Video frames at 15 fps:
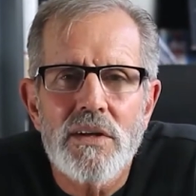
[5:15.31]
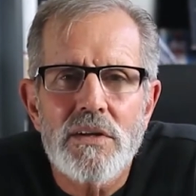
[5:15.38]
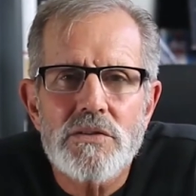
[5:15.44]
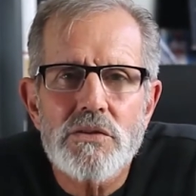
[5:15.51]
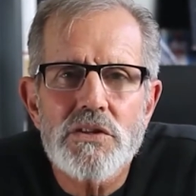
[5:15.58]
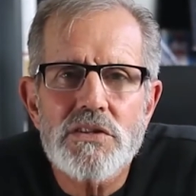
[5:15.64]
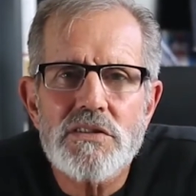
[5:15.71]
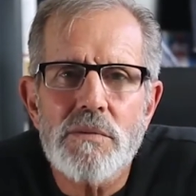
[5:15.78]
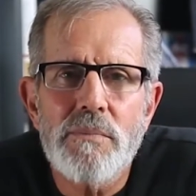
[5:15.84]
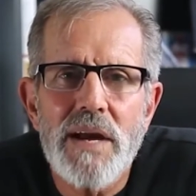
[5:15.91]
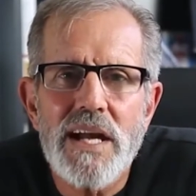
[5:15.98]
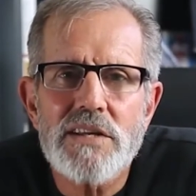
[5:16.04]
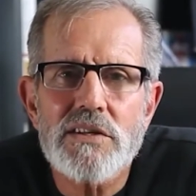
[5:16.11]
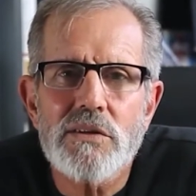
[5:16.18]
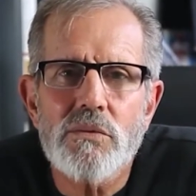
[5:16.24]
So just
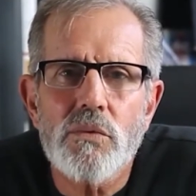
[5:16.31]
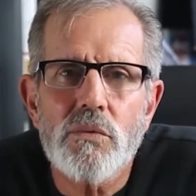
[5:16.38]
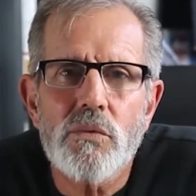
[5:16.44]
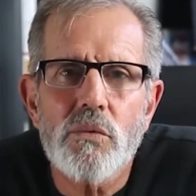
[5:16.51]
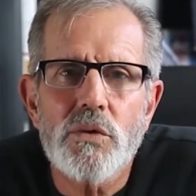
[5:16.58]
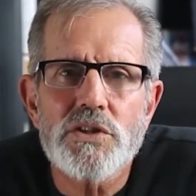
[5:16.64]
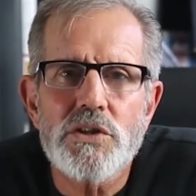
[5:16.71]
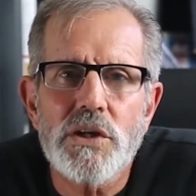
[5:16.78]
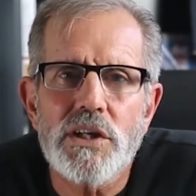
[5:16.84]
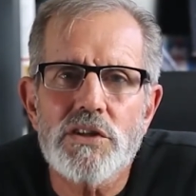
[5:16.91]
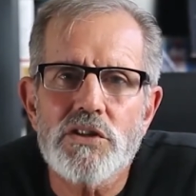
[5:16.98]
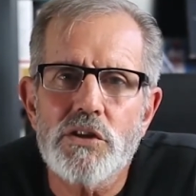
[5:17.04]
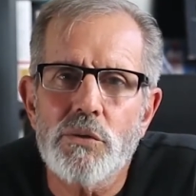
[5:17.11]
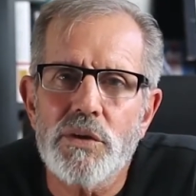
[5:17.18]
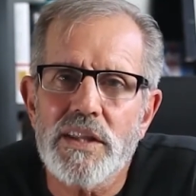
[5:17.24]
imagine what you can
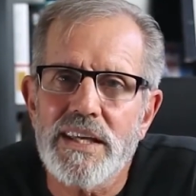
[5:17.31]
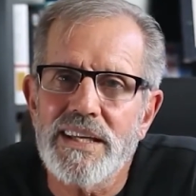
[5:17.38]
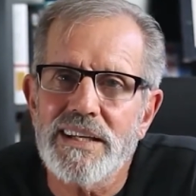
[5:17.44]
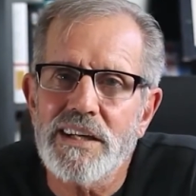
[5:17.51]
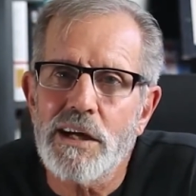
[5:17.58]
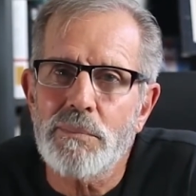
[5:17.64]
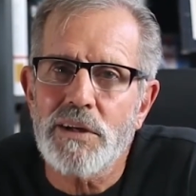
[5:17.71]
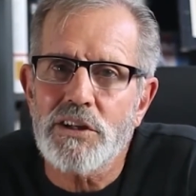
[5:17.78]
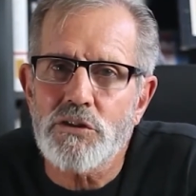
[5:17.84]
do with the incoming